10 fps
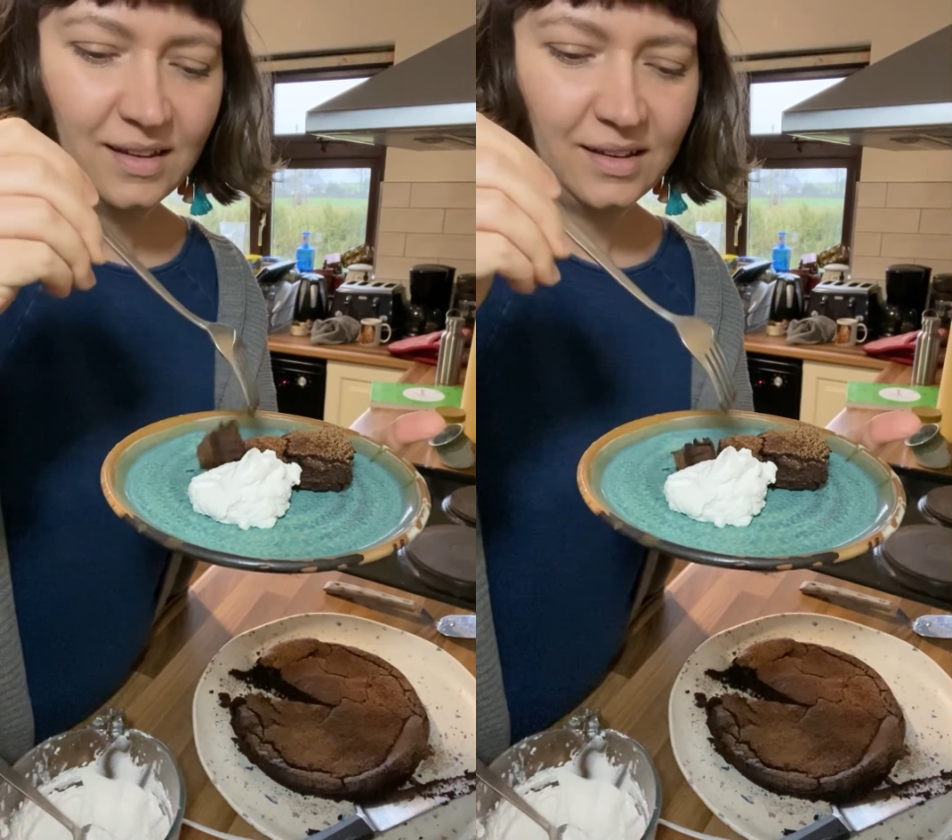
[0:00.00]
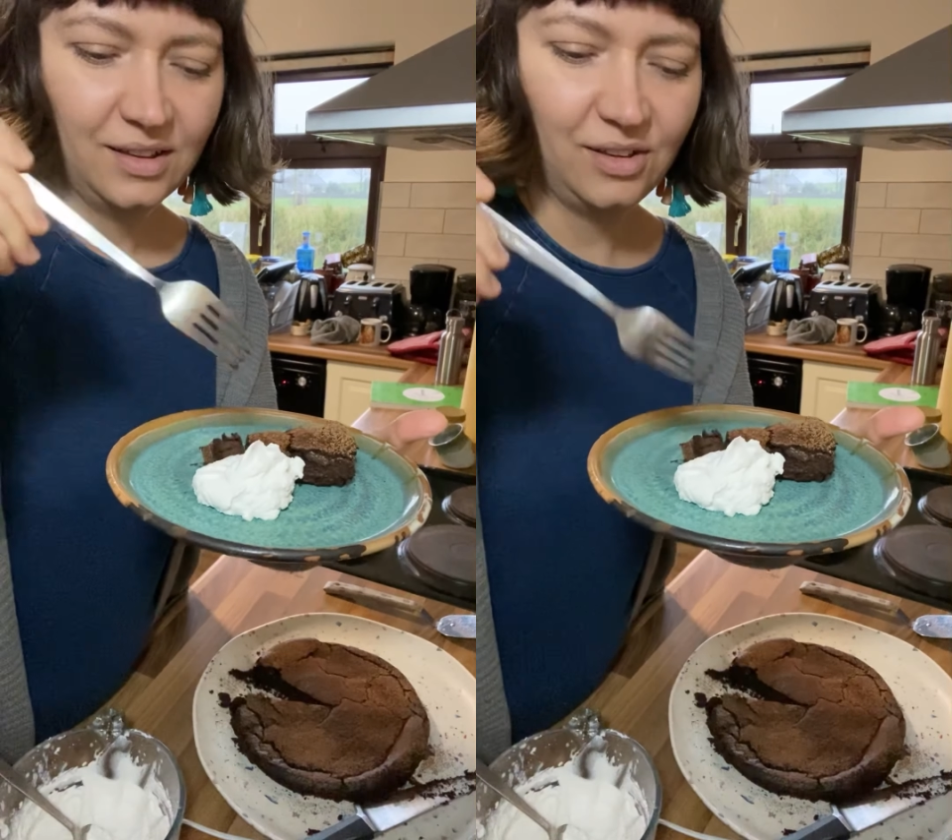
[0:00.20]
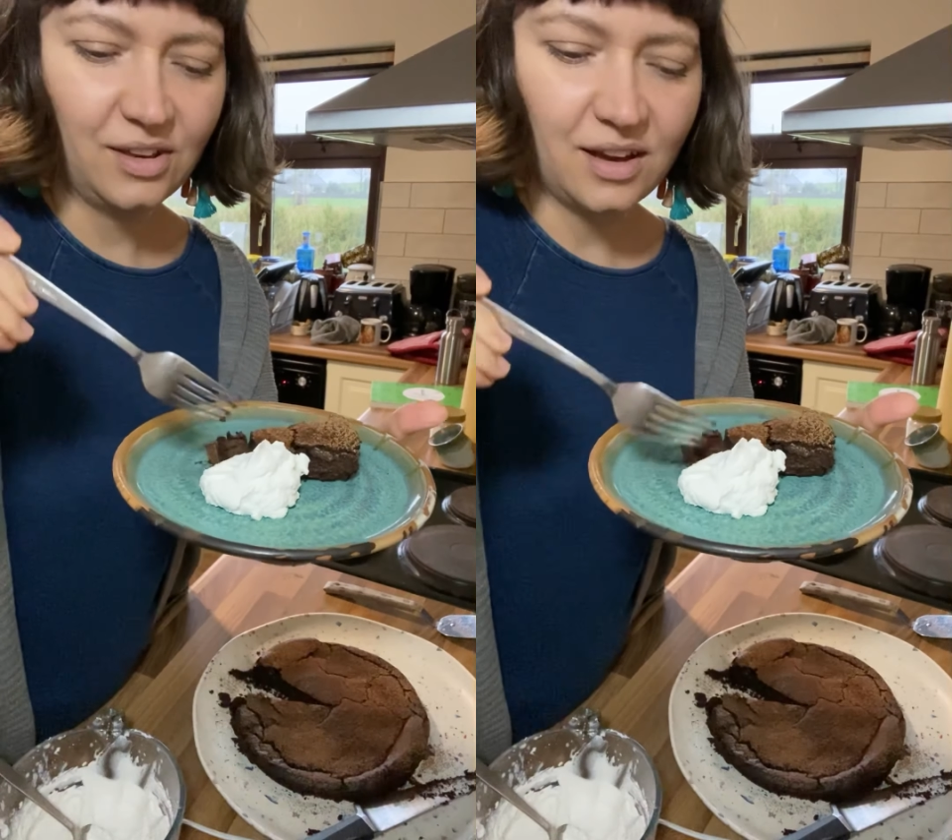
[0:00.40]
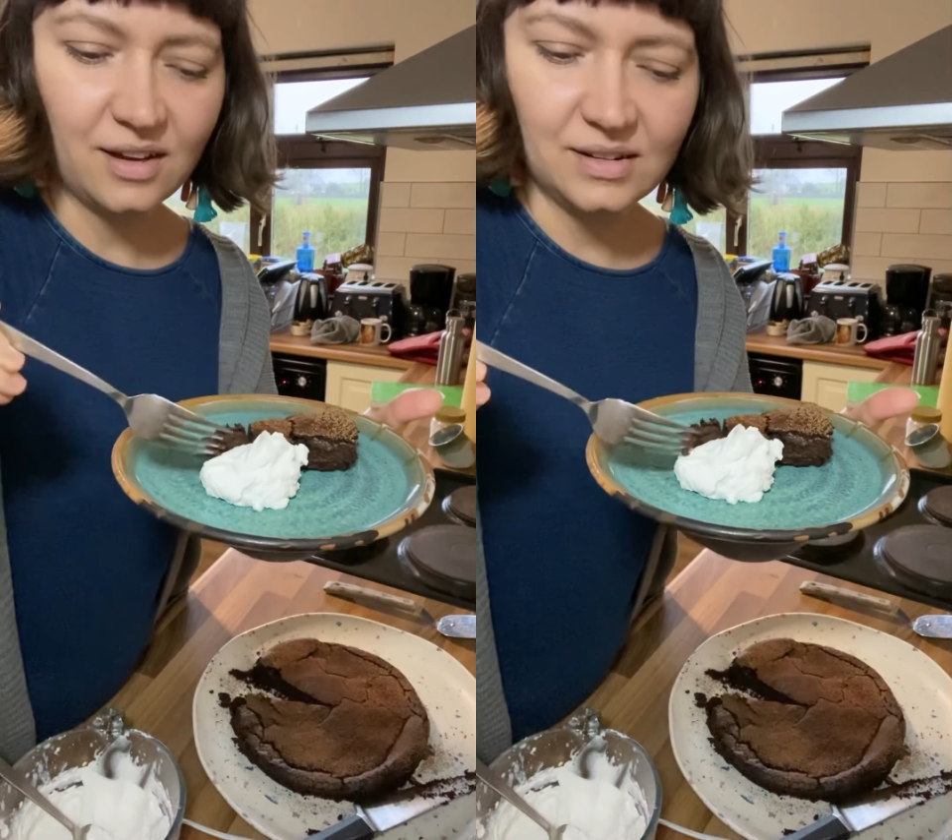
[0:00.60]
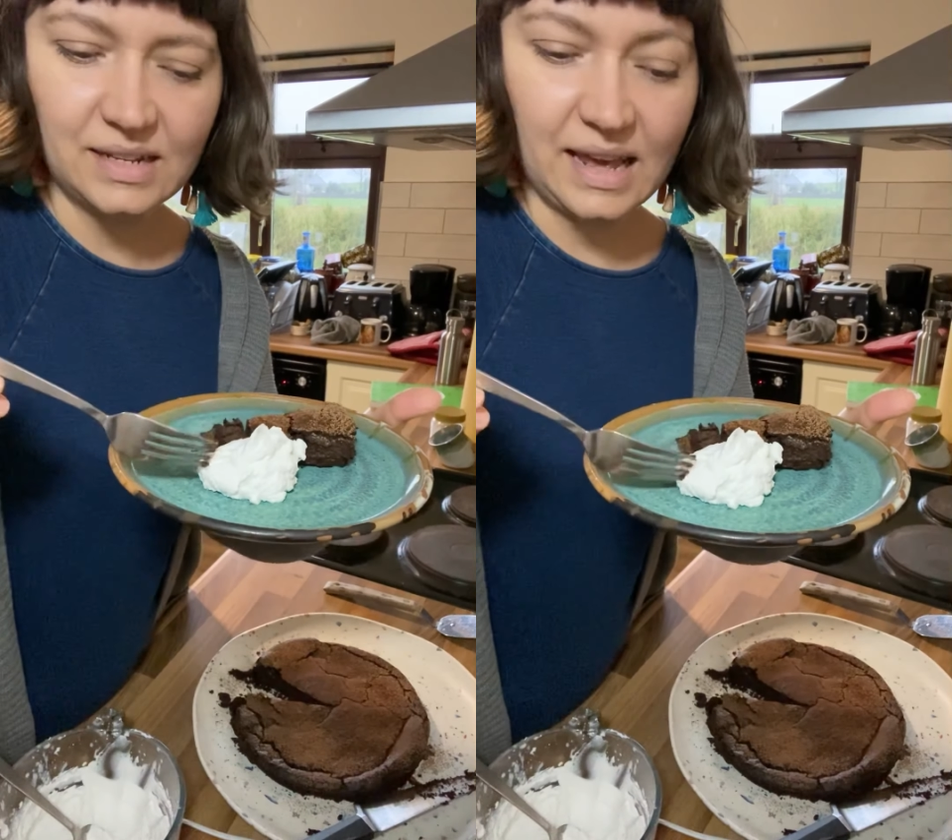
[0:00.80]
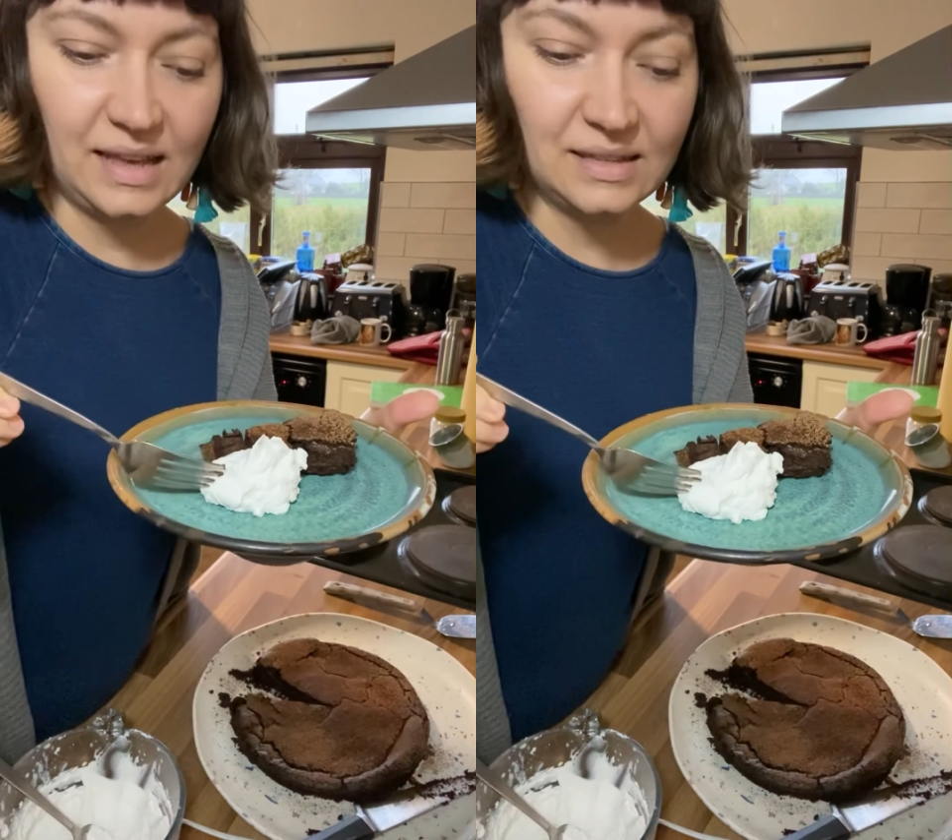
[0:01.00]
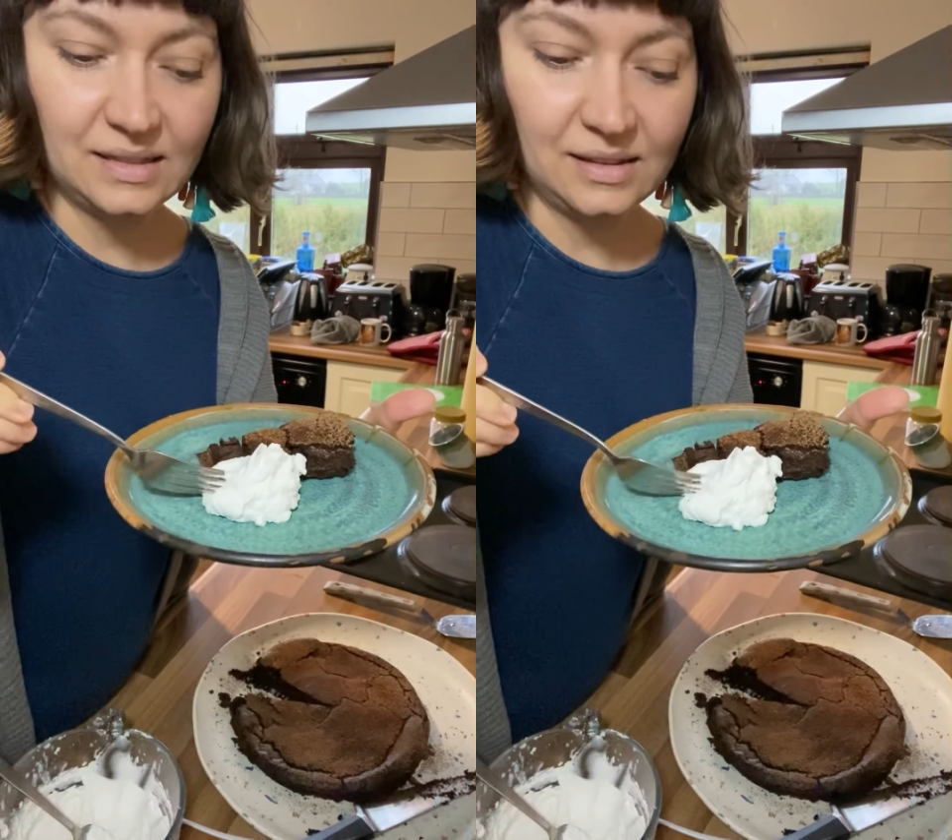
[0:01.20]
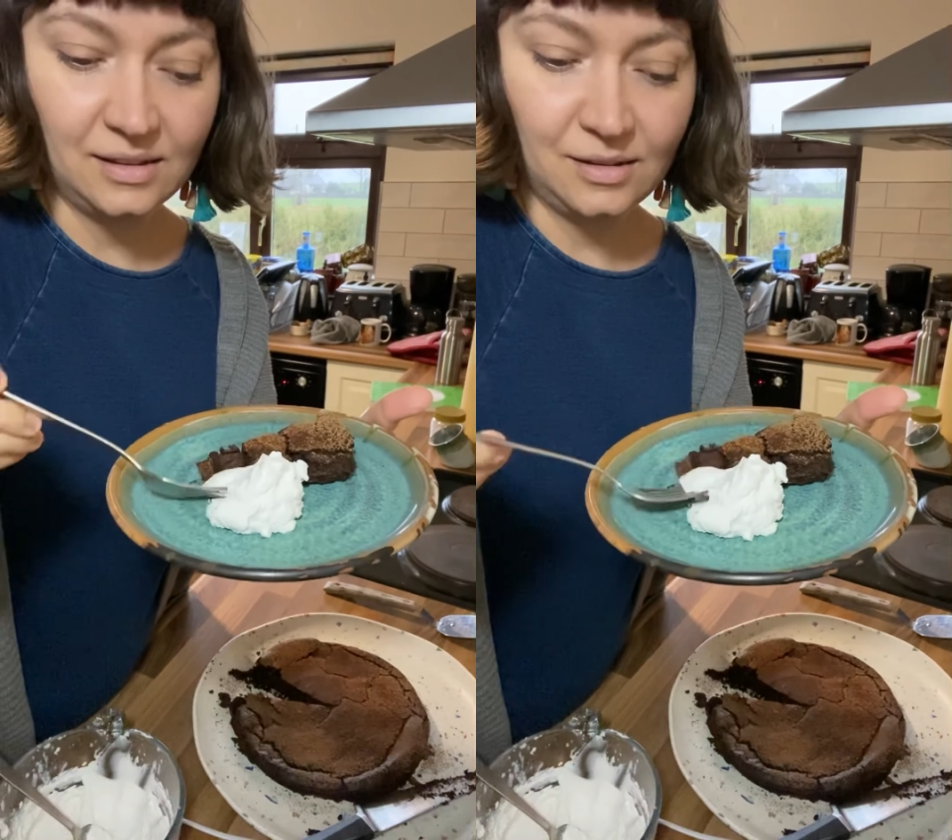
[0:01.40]
You can't
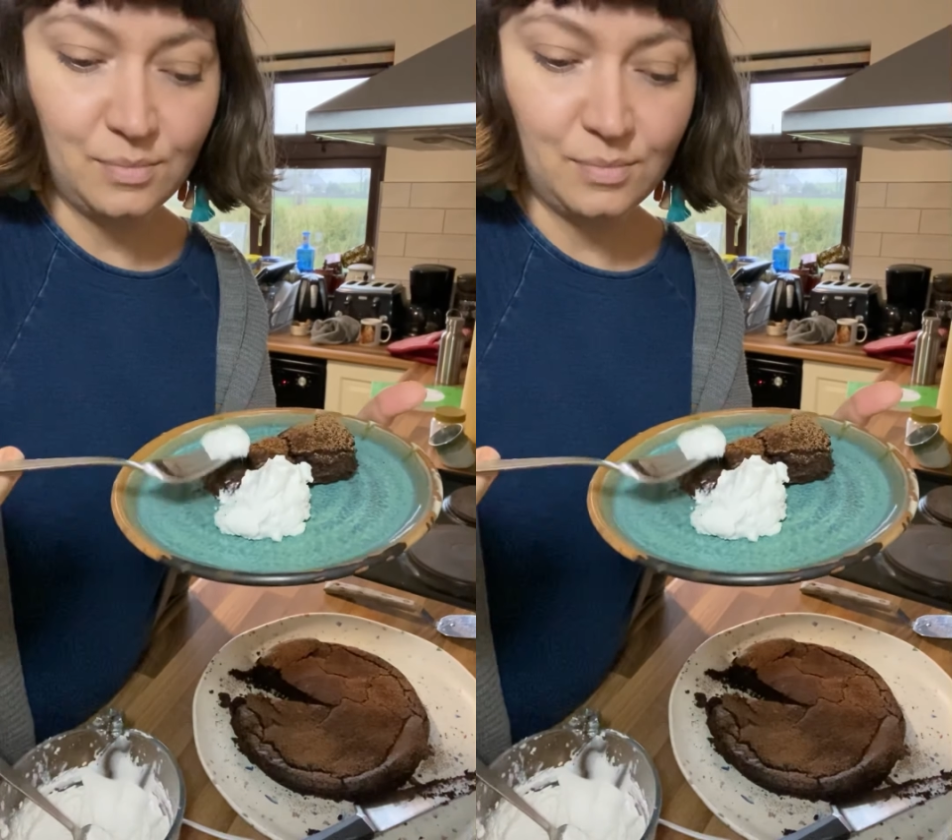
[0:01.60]
taste the